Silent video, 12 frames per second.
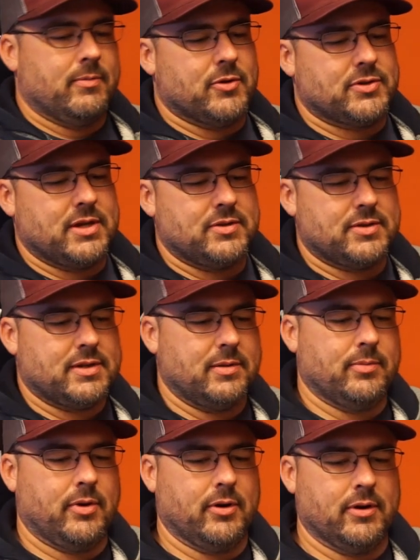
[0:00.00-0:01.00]
most interesting
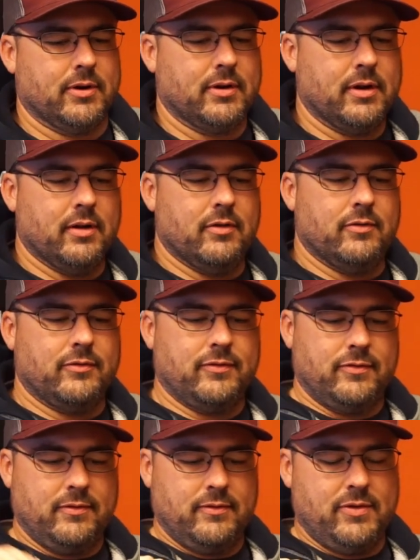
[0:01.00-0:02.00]
part of
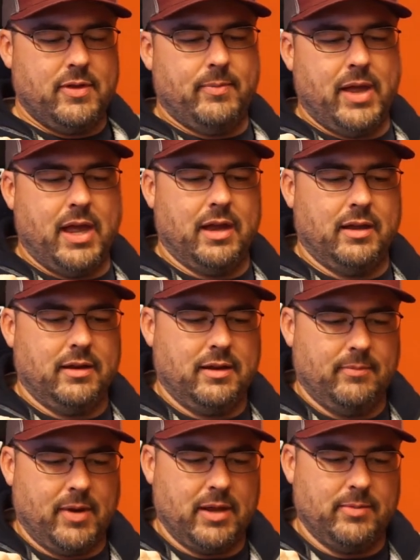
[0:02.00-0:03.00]
the bag, in
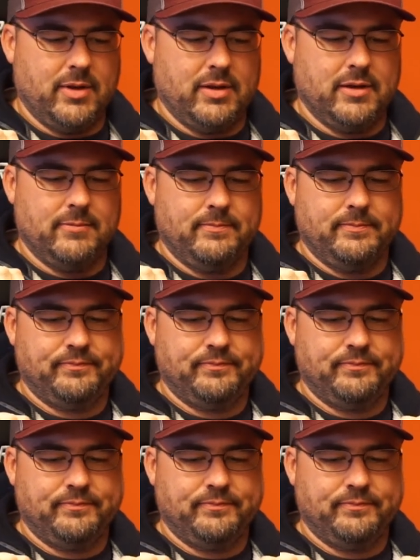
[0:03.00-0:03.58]
my opinion.